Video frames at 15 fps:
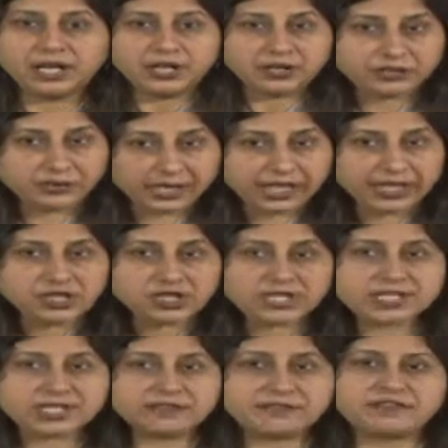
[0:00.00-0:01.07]
Range
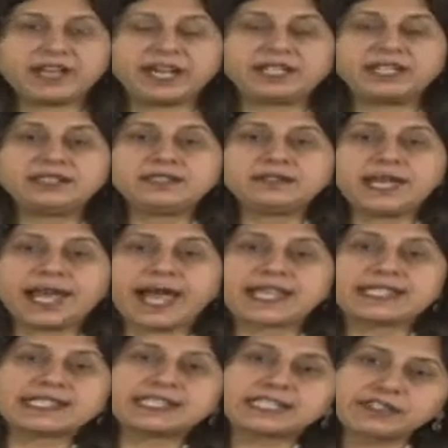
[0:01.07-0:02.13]
is defined
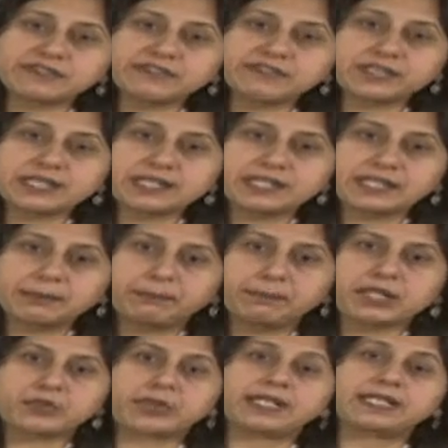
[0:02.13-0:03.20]
as the difference
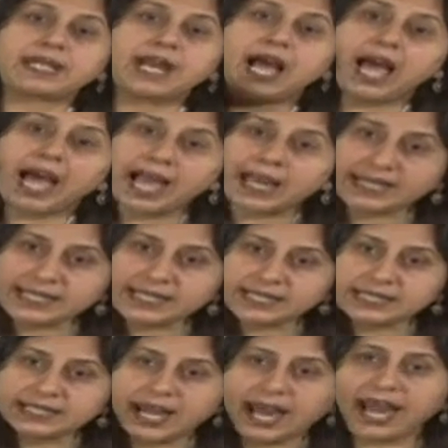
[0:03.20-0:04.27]
between the
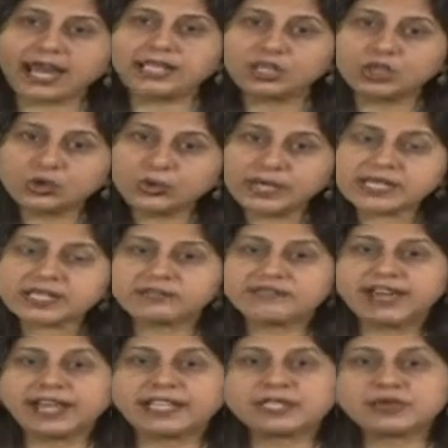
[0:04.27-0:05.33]
highest and lowest
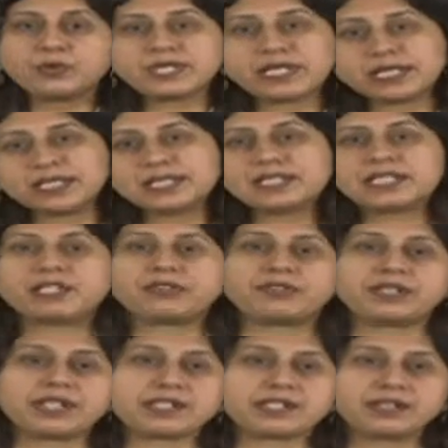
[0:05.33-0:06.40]
values in the
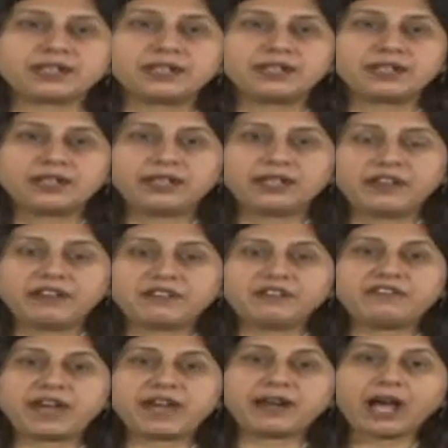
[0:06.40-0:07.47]
series,
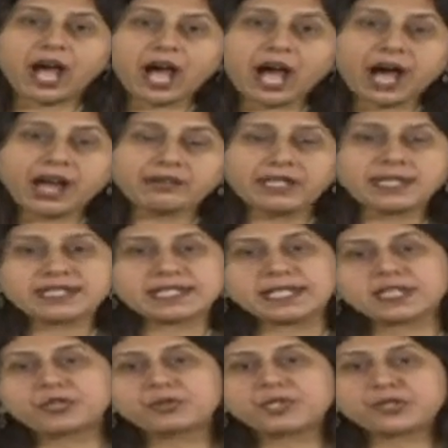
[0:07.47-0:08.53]
where R is
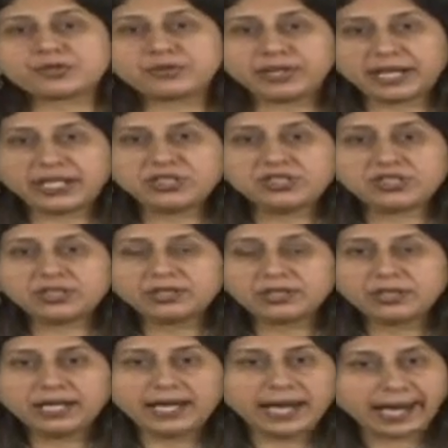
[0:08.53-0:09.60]
equal to range,
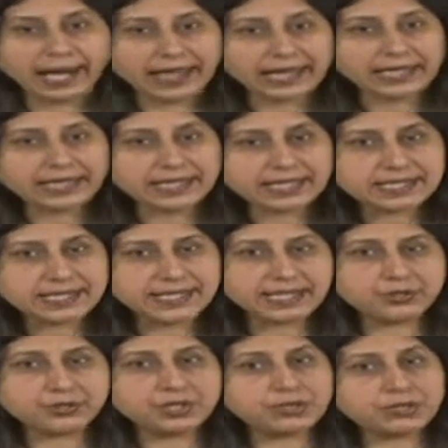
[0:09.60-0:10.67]
L is
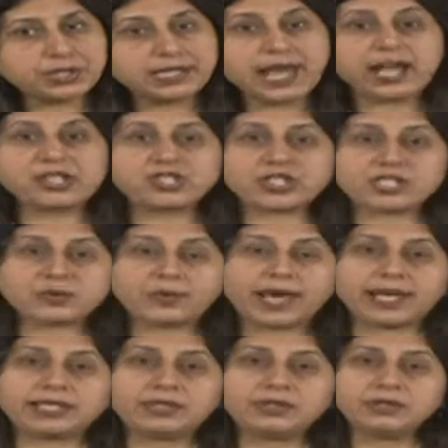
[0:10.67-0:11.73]
equal to largest
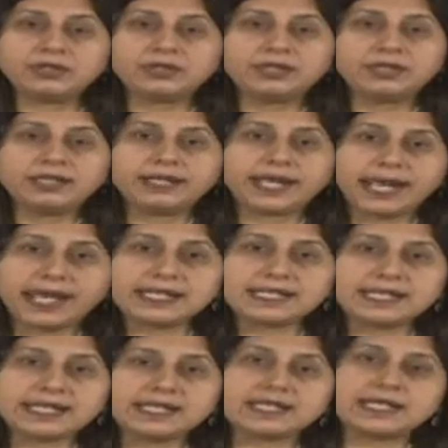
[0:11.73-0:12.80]
value,
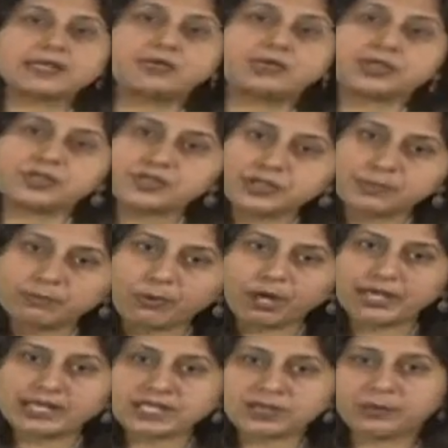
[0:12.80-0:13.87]
S is equal to
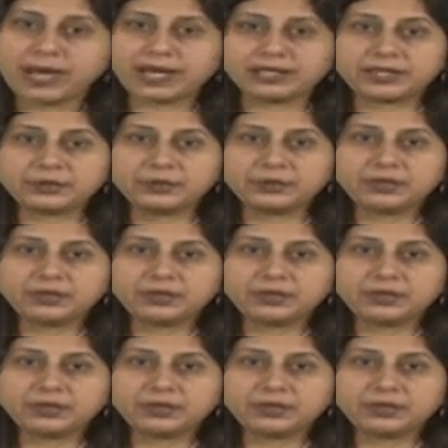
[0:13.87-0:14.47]
smallest value.